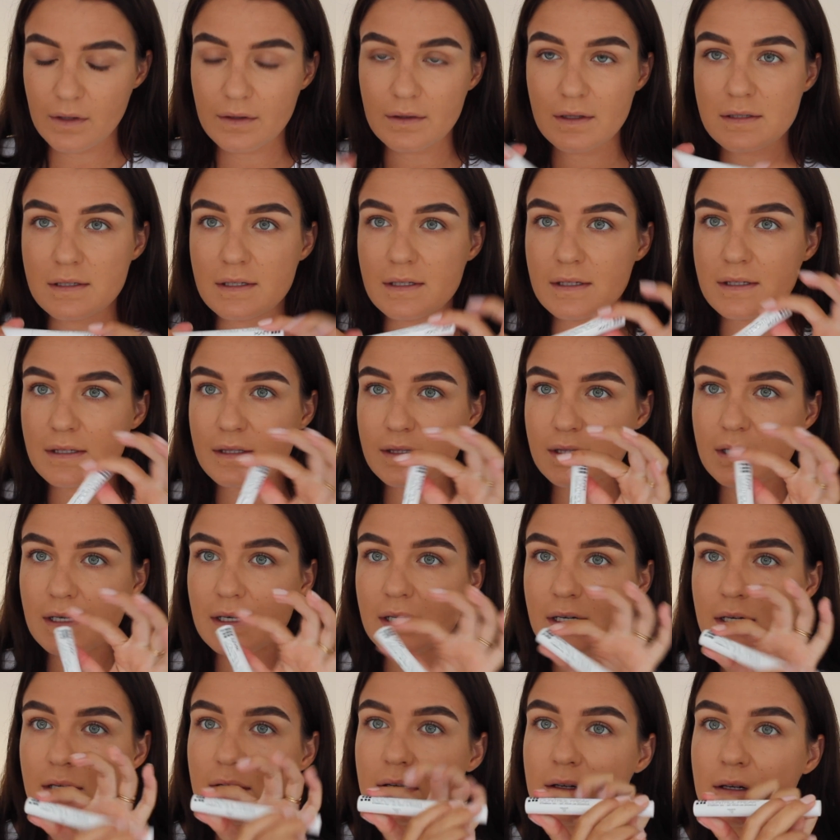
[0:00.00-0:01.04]
This is
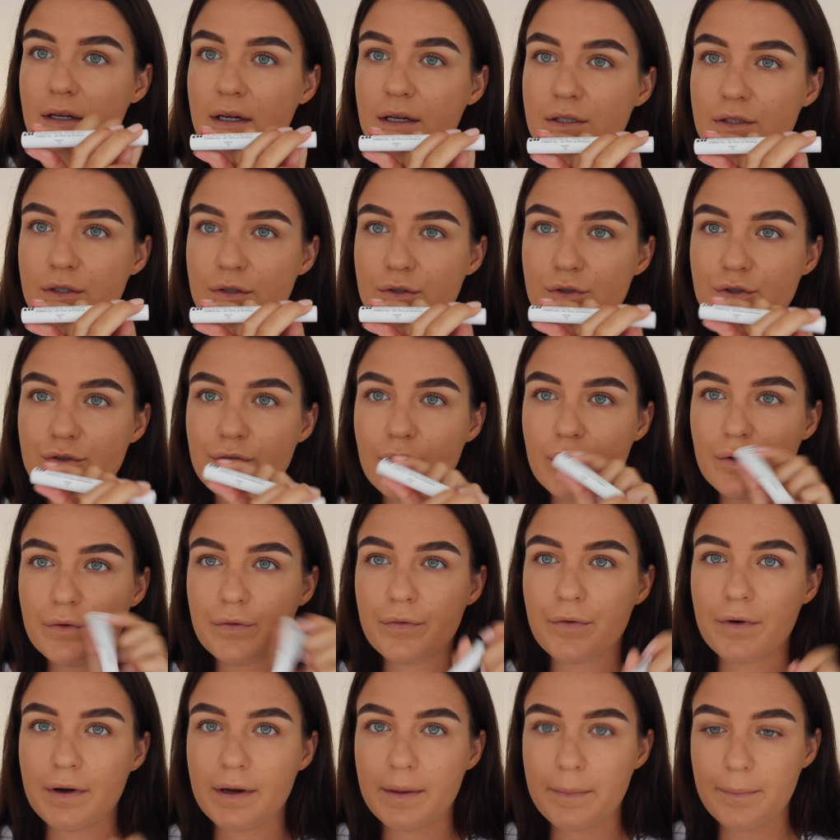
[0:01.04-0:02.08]
the NYX Control
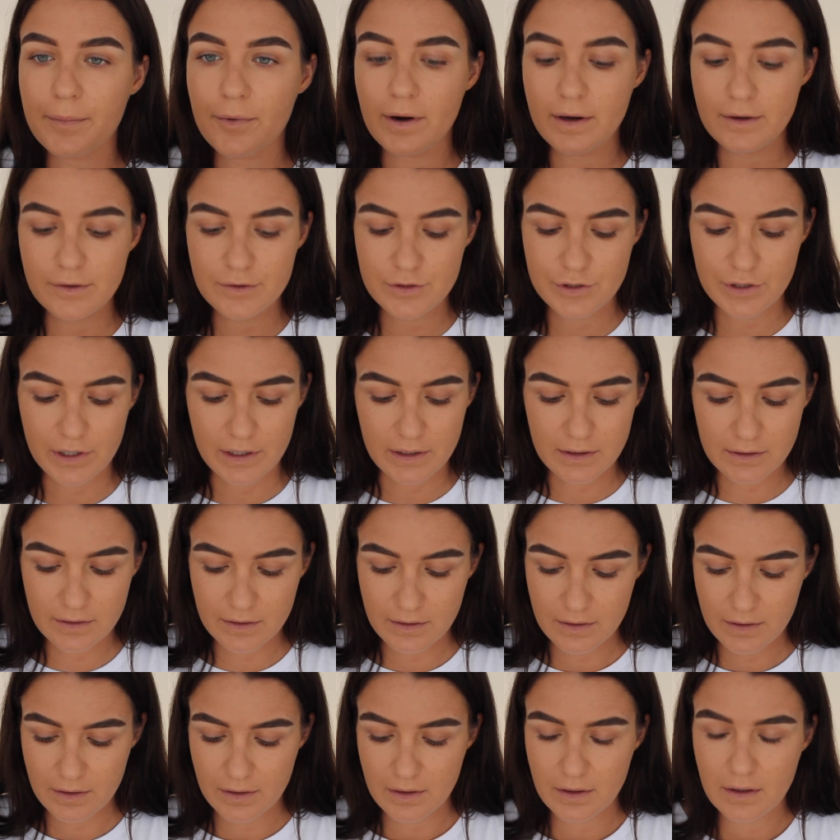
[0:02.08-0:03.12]
Freak Brow Gel.
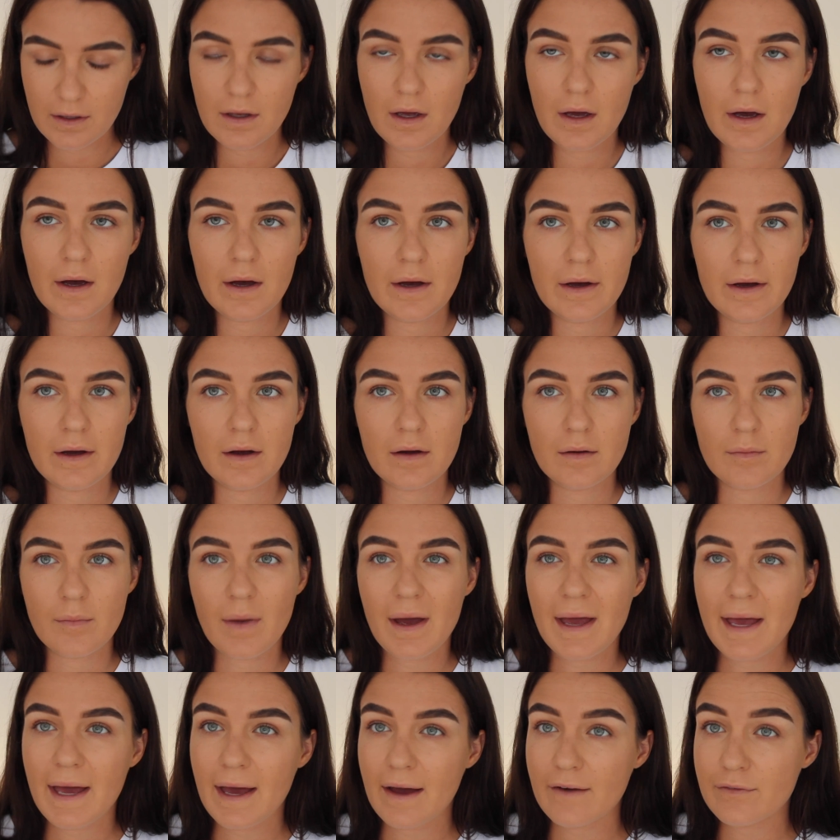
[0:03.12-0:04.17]

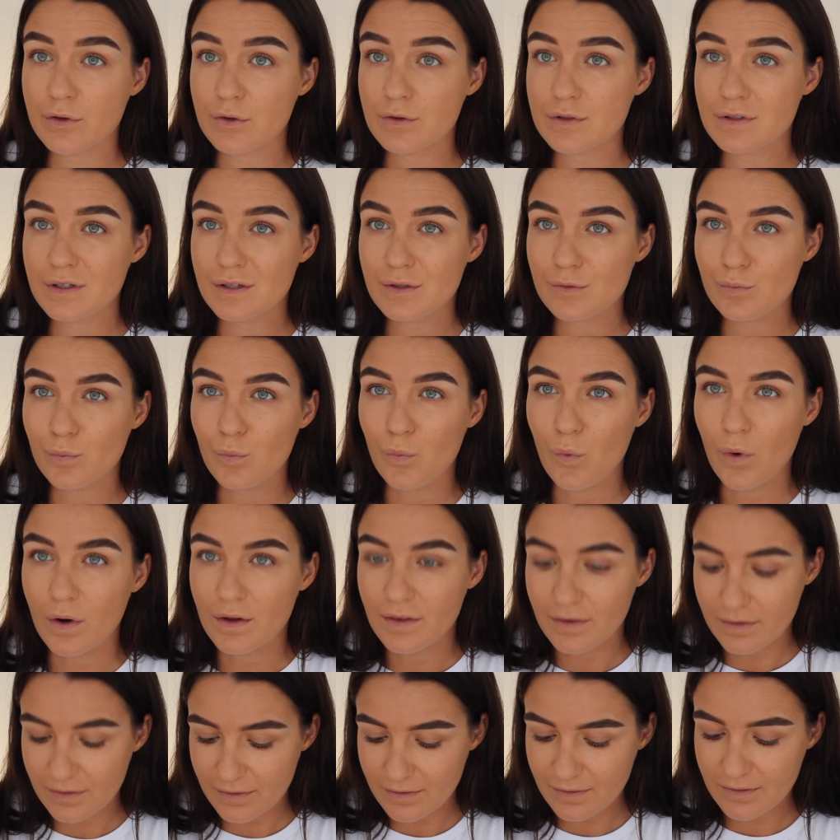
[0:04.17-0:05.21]
I have used this
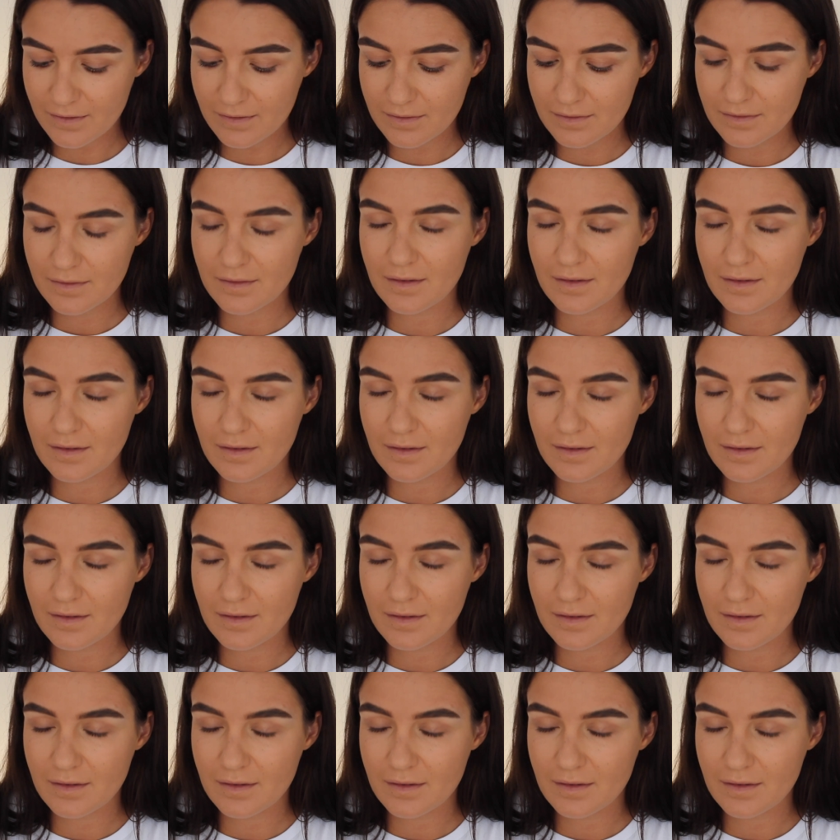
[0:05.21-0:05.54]
once.